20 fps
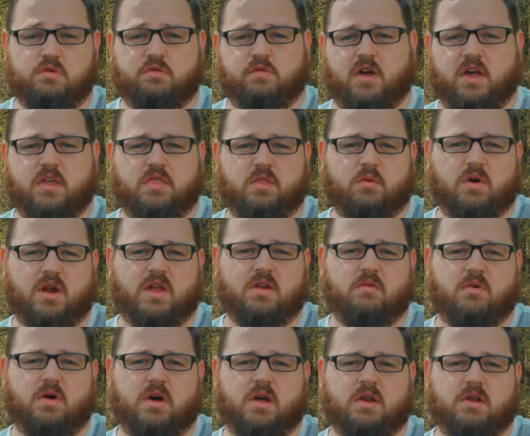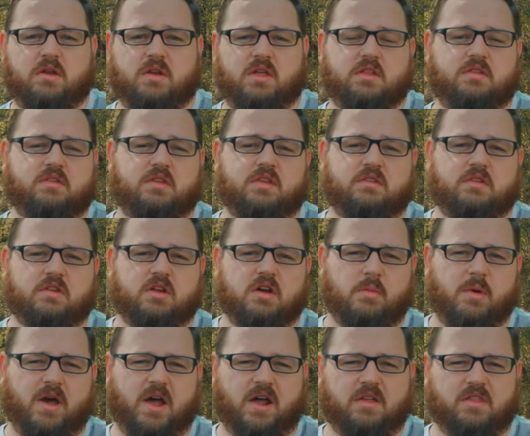find the right one, it's easy to
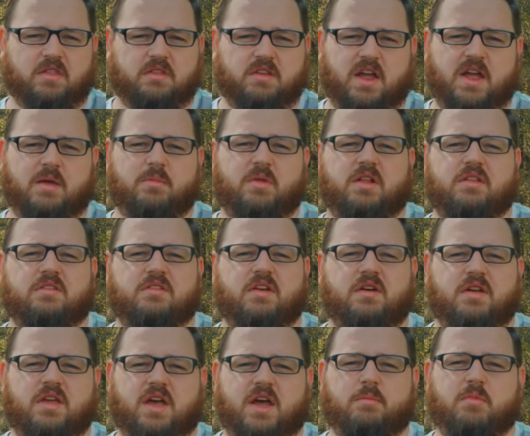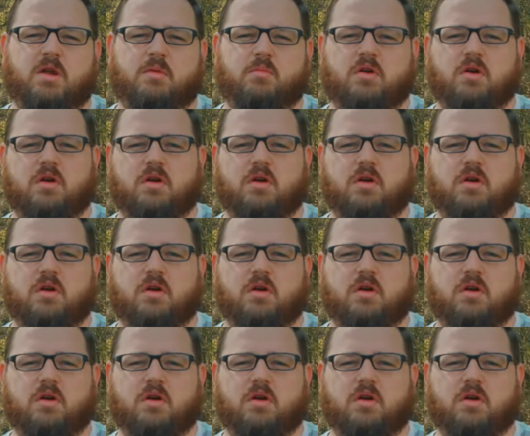go back in the timeline and say, oh yeah, I remember